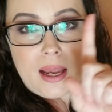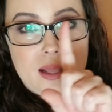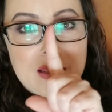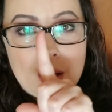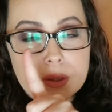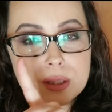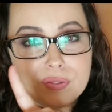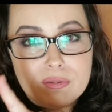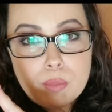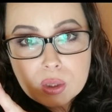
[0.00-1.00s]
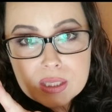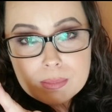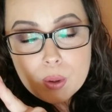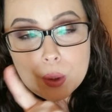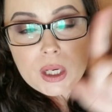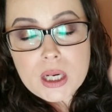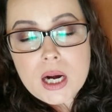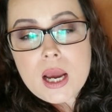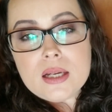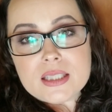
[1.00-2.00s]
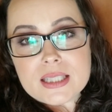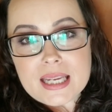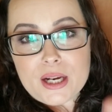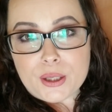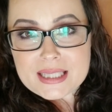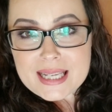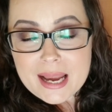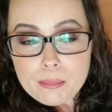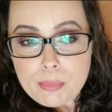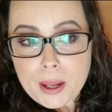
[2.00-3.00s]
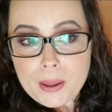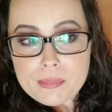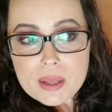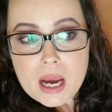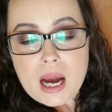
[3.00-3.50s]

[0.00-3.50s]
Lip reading: and that was from Baltimore to here to Tampa.